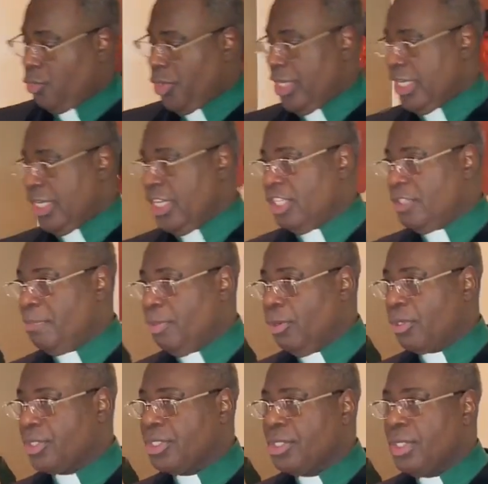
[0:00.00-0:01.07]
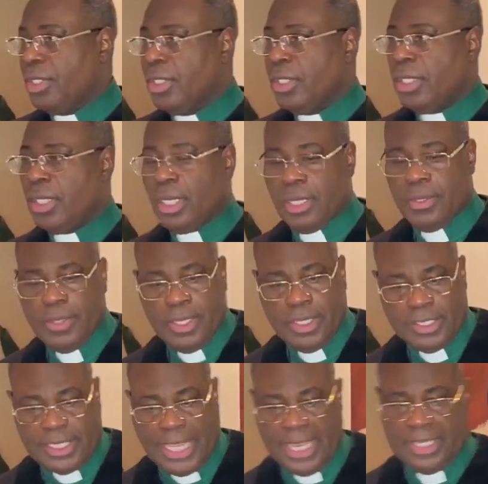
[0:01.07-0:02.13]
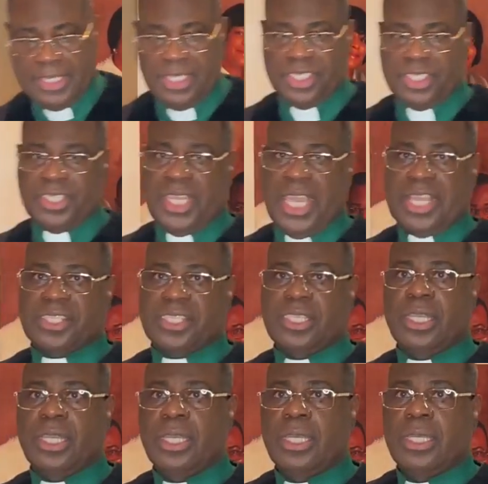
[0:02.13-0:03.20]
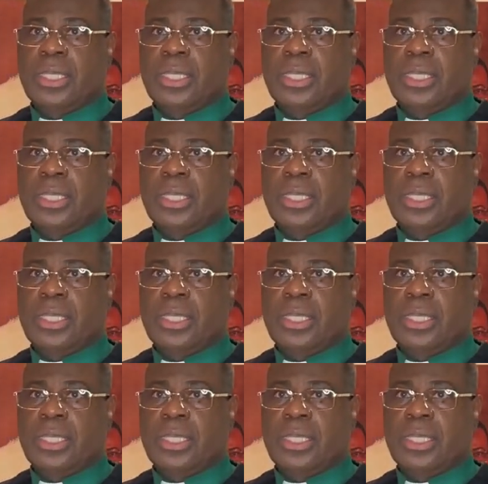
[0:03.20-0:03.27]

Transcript: read these books, take this test.